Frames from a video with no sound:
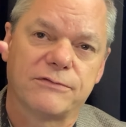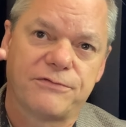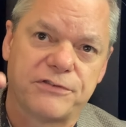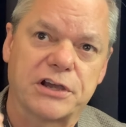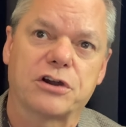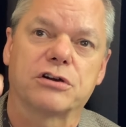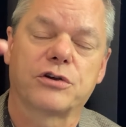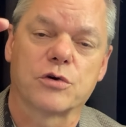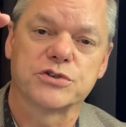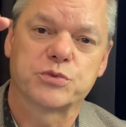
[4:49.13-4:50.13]
finger
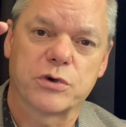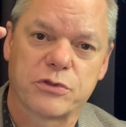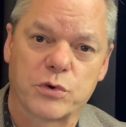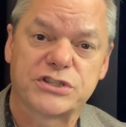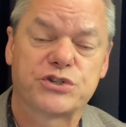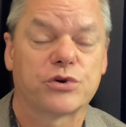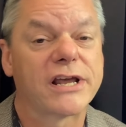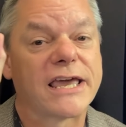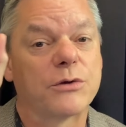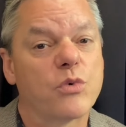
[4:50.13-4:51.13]
goes with which
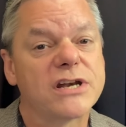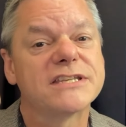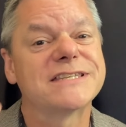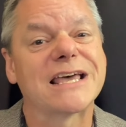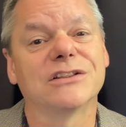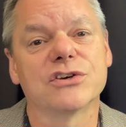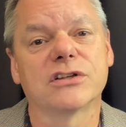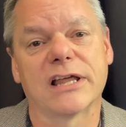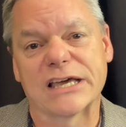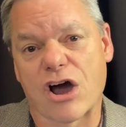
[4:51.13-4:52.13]
string and what does that
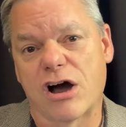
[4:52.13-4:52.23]
look like